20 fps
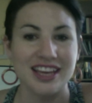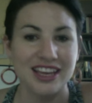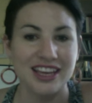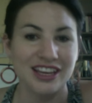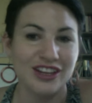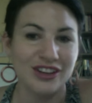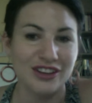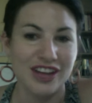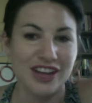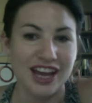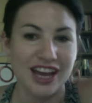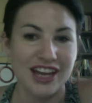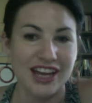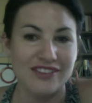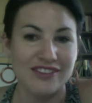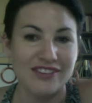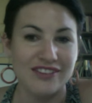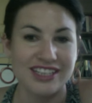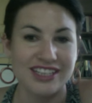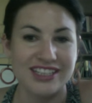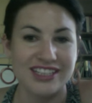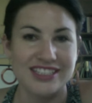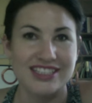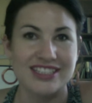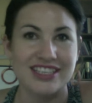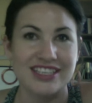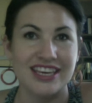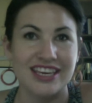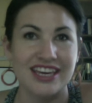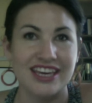you know, you kind of get to
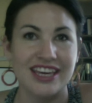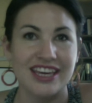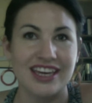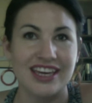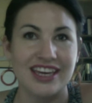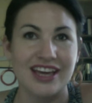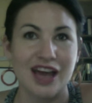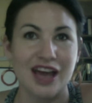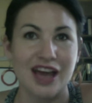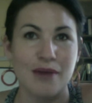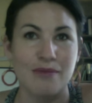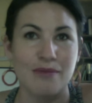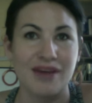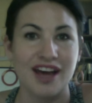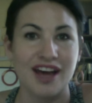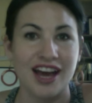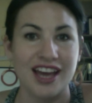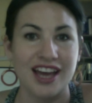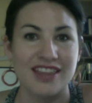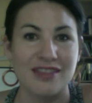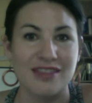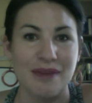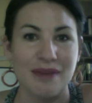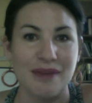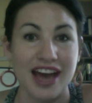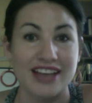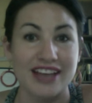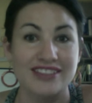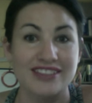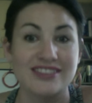see behind the
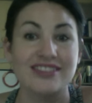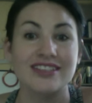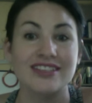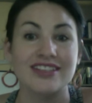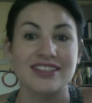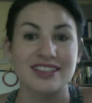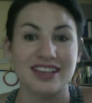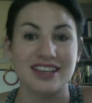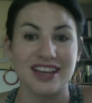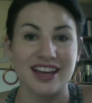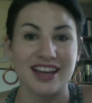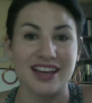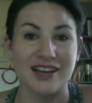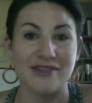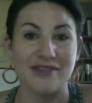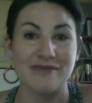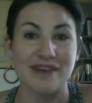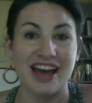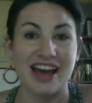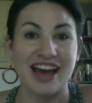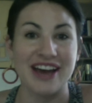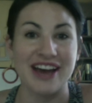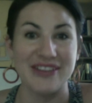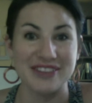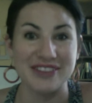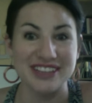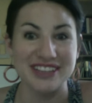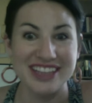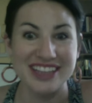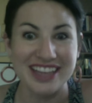mask. I
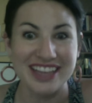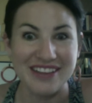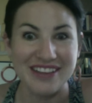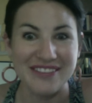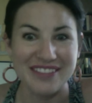would love